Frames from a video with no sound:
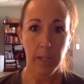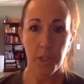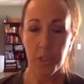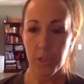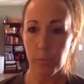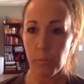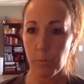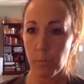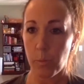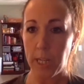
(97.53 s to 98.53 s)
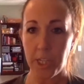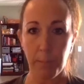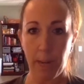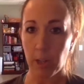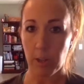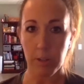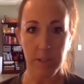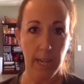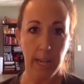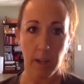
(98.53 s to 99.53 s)
just watching my girls
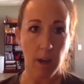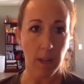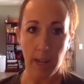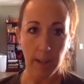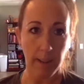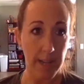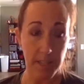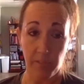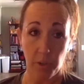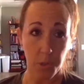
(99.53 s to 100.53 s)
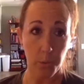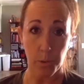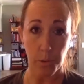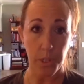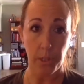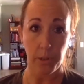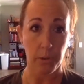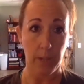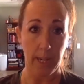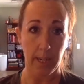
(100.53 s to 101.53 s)
take online classes for school too.
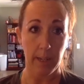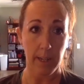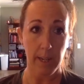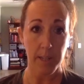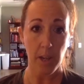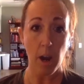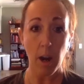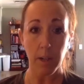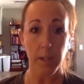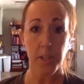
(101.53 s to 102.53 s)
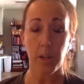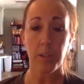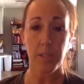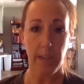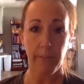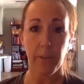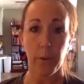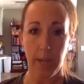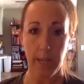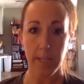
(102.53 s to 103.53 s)
Like it's hard to stay
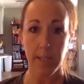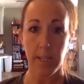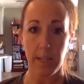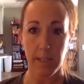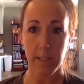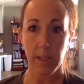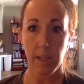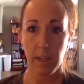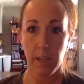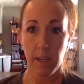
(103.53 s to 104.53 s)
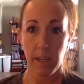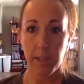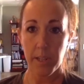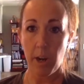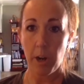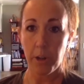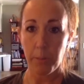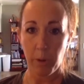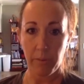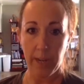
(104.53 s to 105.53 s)
focused, and it's hard to
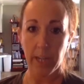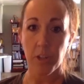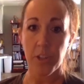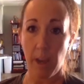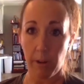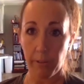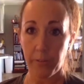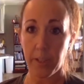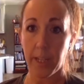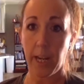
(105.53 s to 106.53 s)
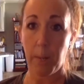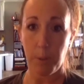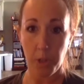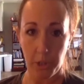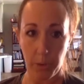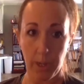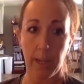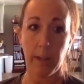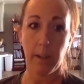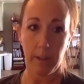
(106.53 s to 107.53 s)
motivate yourself to get up and do
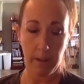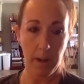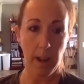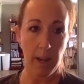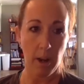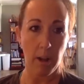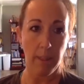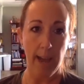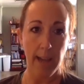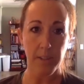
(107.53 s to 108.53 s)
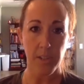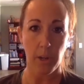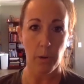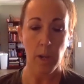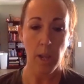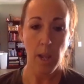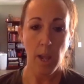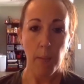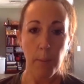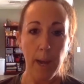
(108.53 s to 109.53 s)
it and all that. So
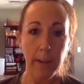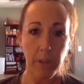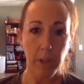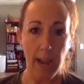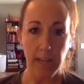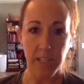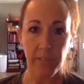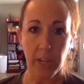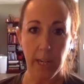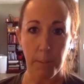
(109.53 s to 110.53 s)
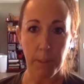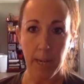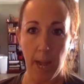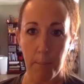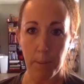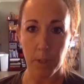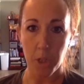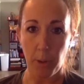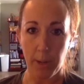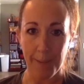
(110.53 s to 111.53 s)
I'm proud of you guys for keeping it up and
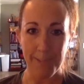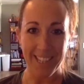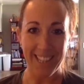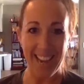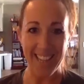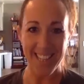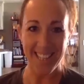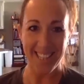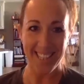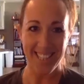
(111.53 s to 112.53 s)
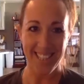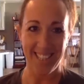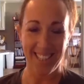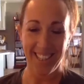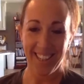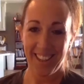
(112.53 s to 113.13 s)
showing up to classes. And